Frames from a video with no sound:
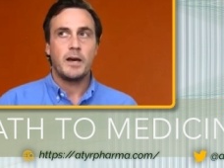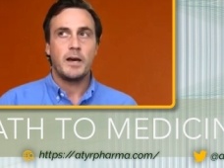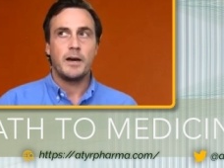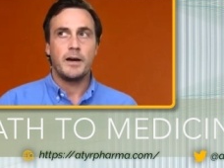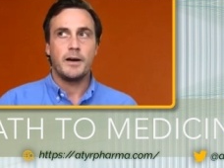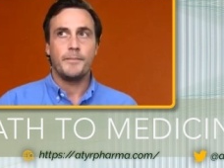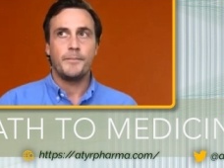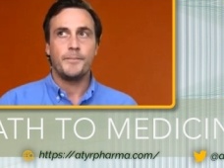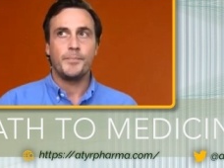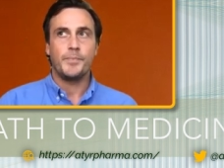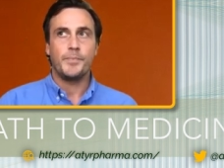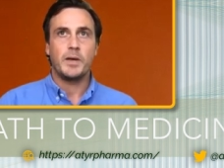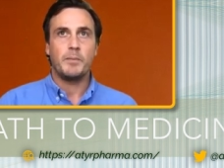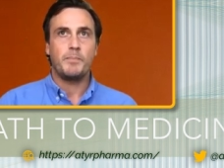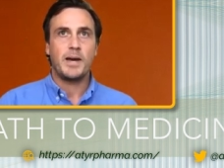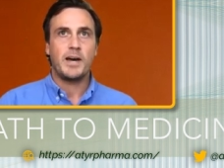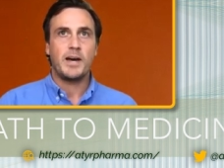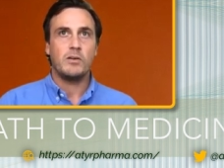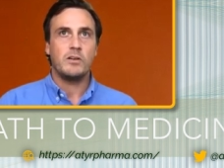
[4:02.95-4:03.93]
Um,
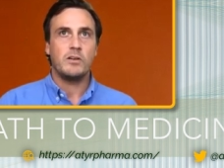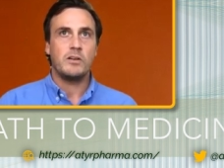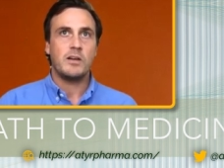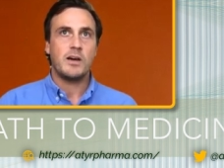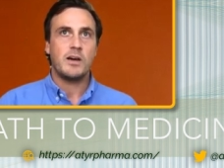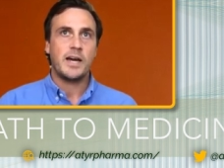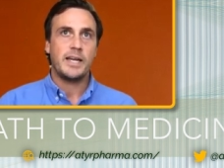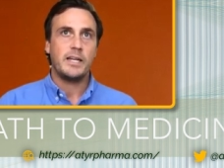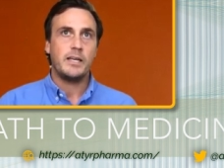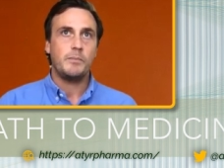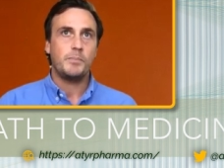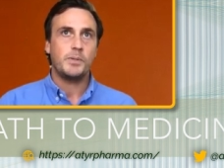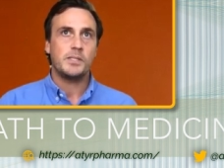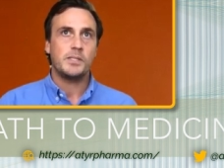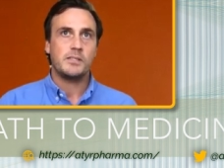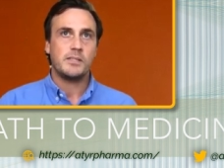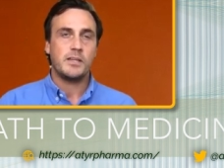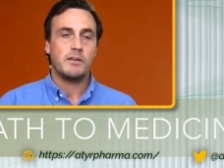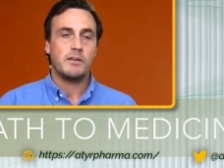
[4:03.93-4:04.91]
about
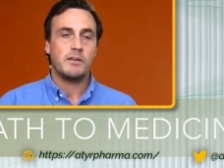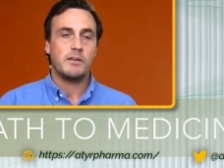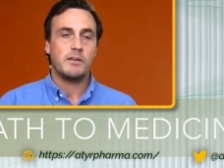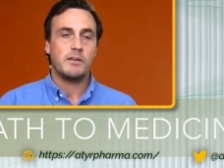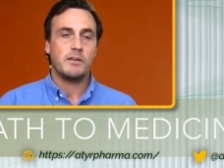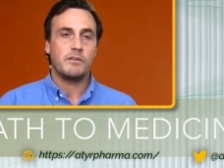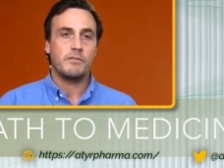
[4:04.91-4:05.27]
90% of